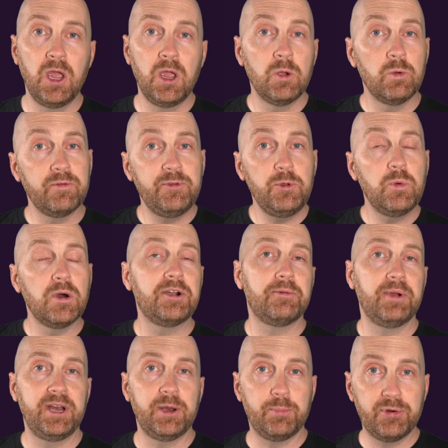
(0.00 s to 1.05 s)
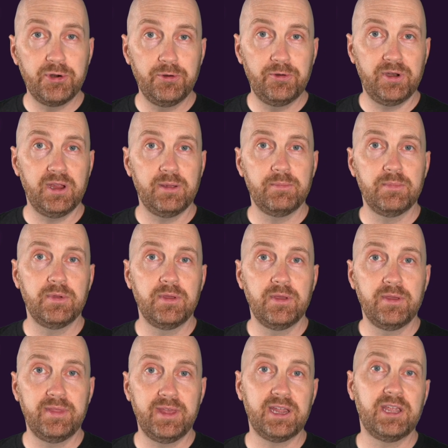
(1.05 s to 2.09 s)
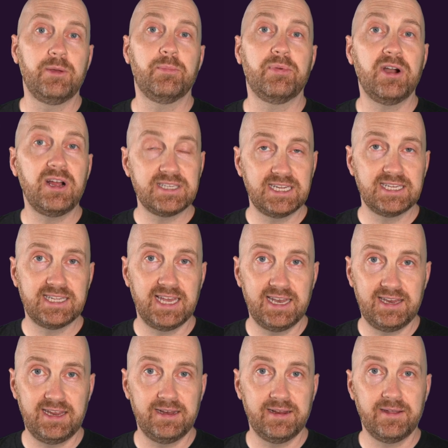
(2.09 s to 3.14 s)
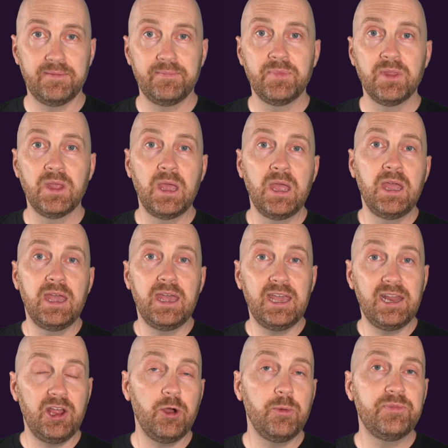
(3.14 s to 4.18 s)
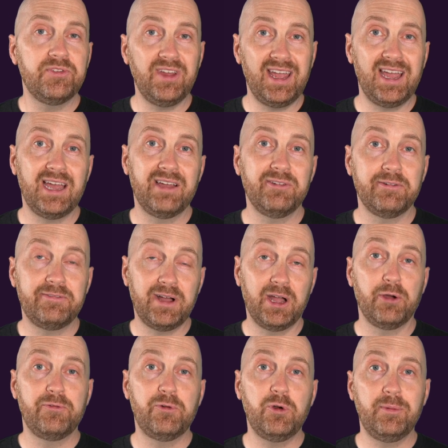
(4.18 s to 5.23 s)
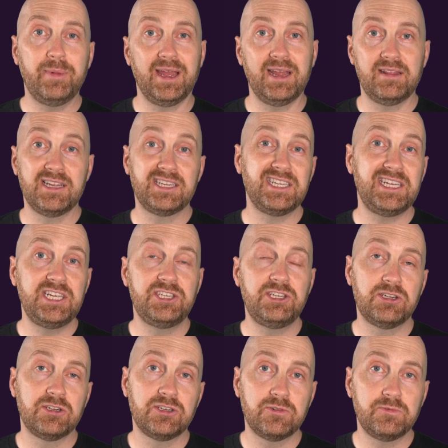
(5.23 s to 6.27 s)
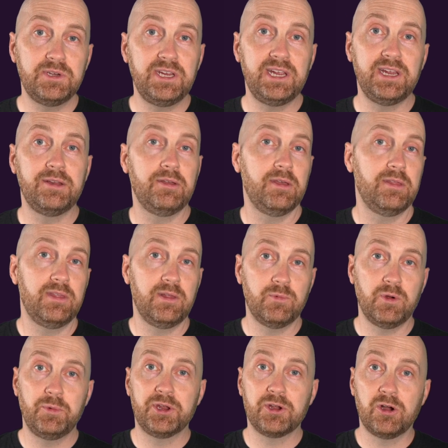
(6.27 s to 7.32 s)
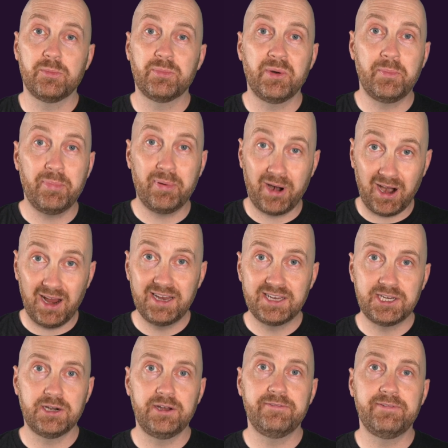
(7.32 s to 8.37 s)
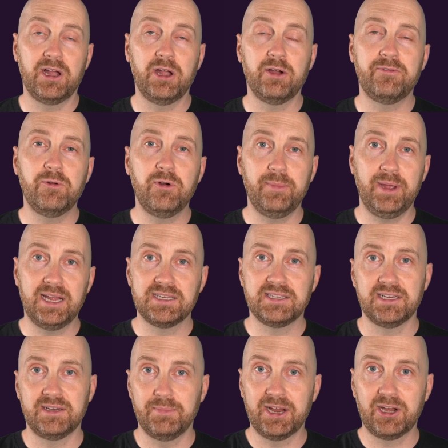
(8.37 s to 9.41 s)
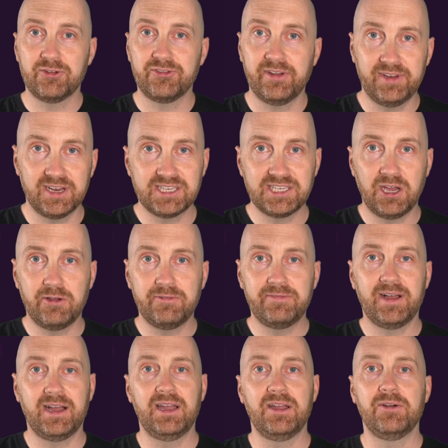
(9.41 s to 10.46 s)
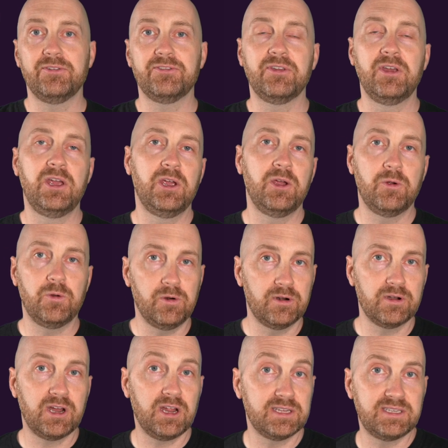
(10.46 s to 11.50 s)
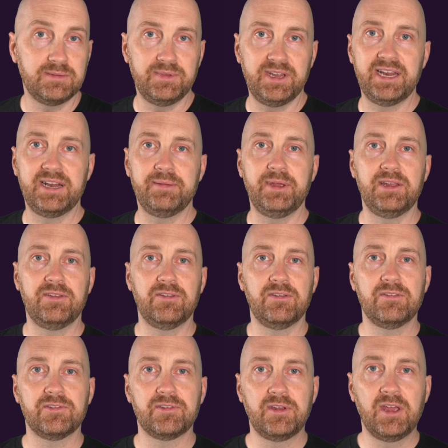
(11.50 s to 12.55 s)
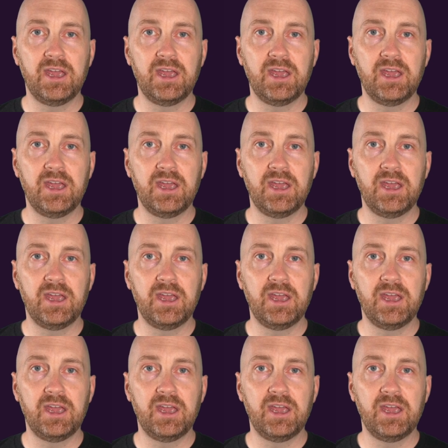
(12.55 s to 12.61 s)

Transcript: Well, if you want to write a program that can process that data, it helps to have a file format that's easier to read than what we call proprietary file formats like Microsoft Excel files or custom databases.